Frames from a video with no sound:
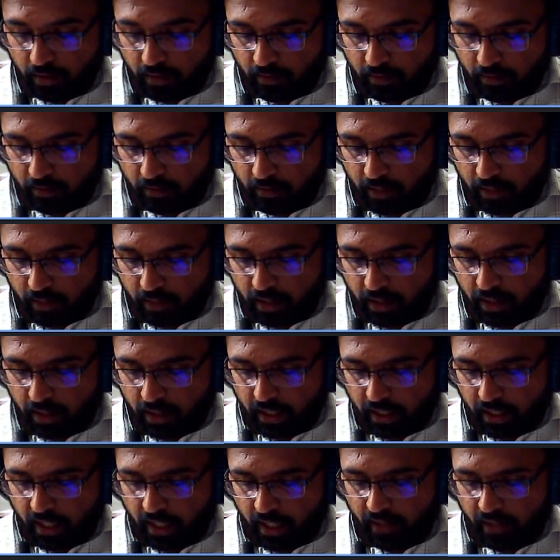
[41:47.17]
but it
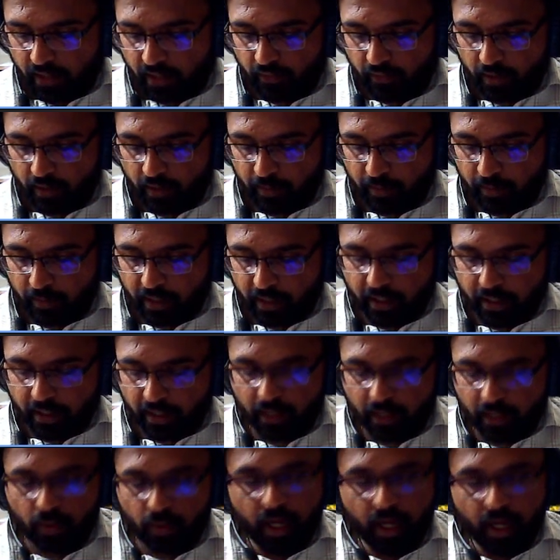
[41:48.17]
can give you a pretty good
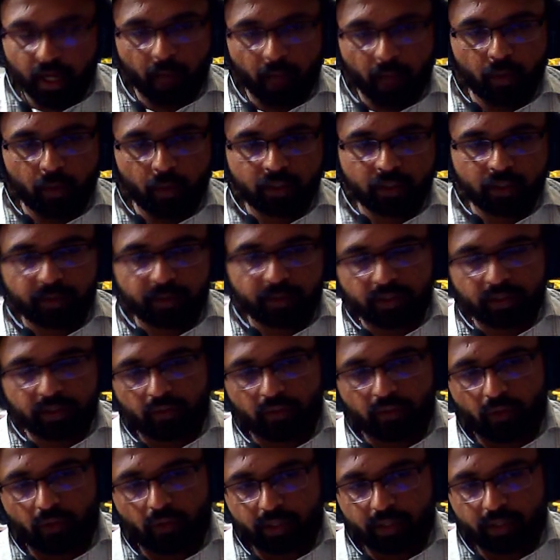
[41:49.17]
approximation of what
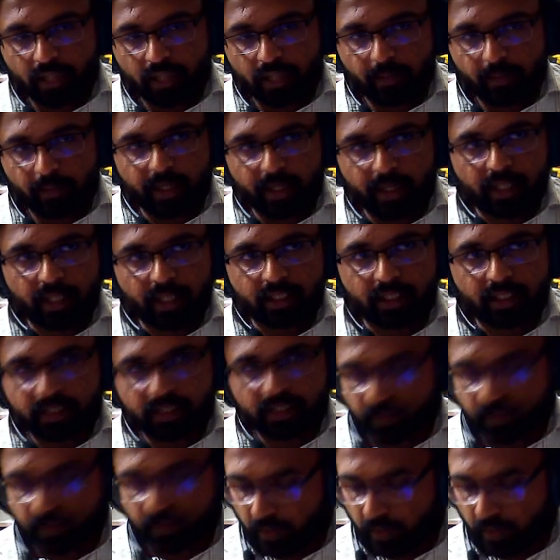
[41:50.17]
is happening in the system.